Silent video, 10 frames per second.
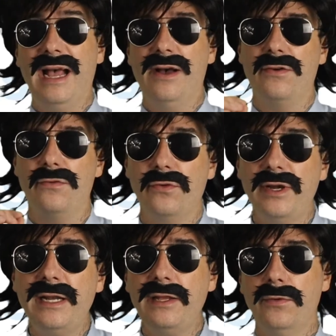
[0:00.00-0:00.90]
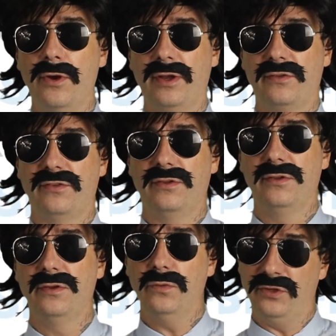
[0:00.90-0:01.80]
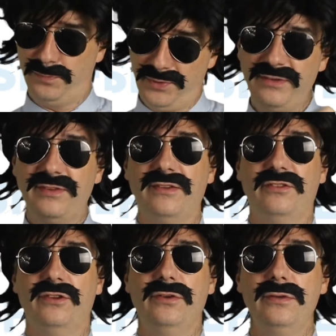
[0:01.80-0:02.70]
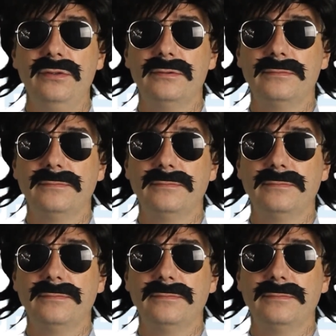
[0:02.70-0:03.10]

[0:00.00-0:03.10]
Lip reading: how it really works. Which brings us to,